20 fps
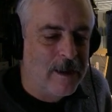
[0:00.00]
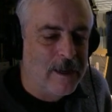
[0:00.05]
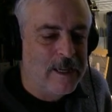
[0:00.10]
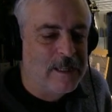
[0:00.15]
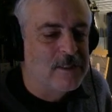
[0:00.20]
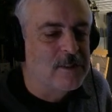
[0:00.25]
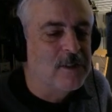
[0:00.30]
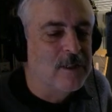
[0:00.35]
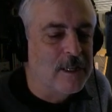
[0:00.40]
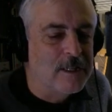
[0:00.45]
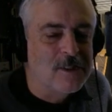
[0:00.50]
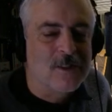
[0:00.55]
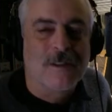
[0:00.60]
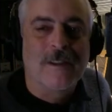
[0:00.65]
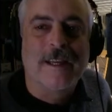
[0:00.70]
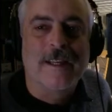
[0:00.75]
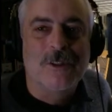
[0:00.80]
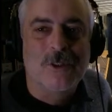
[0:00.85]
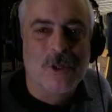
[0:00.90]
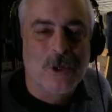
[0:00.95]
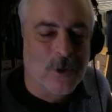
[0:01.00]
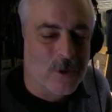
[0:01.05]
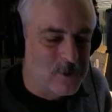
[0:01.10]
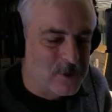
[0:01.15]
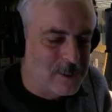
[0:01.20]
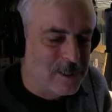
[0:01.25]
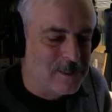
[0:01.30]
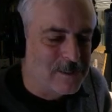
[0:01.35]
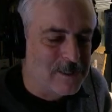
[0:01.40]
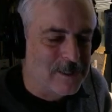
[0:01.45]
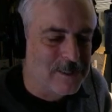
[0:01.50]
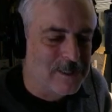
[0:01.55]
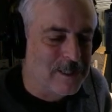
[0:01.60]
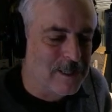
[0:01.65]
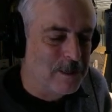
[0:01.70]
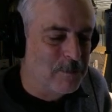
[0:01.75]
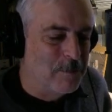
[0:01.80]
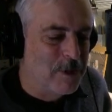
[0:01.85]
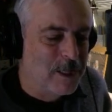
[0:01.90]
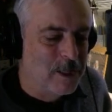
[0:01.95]
It's lead-206 at
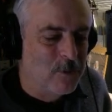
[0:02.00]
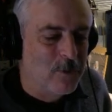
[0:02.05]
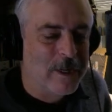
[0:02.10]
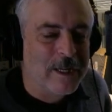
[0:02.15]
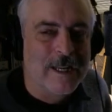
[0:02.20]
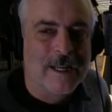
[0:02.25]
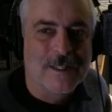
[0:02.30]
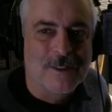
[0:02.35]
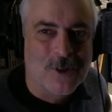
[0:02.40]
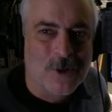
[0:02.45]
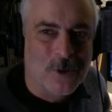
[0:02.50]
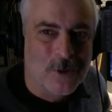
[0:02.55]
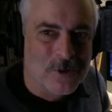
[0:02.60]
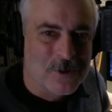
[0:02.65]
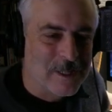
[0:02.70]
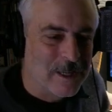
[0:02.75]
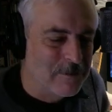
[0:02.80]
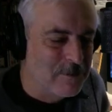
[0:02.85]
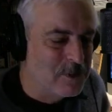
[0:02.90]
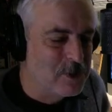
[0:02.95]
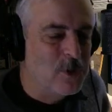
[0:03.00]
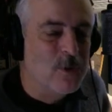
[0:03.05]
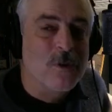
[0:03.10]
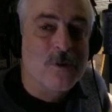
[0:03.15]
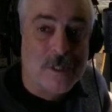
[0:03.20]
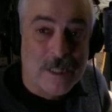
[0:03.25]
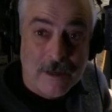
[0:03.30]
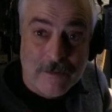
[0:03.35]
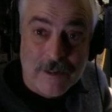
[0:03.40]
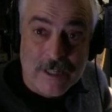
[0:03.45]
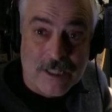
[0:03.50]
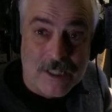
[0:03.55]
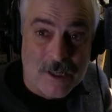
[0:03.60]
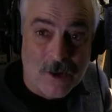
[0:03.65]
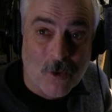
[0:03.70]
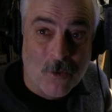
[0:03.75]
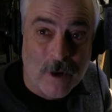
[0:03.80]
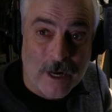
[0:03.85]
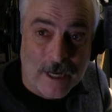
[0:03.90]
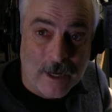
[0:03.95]
the end, by the way, not 207. 207 is
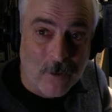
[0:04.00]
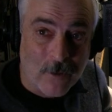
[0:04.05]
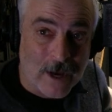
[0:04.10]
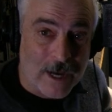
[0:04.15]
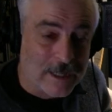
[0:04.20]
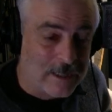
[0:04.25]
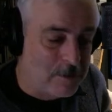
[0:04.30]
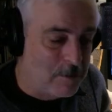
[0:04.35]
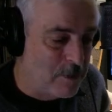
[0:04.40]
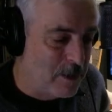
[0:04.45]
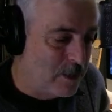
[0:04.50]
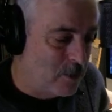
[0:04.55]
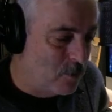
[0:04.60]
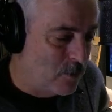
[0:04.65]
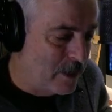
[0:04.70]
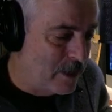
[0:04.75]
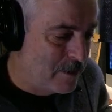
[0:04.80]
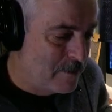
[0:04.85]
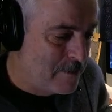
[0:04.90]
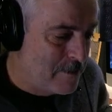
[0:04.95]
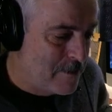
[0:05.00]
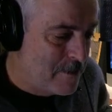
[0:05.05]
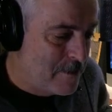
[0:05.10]
still radioactive, by the way.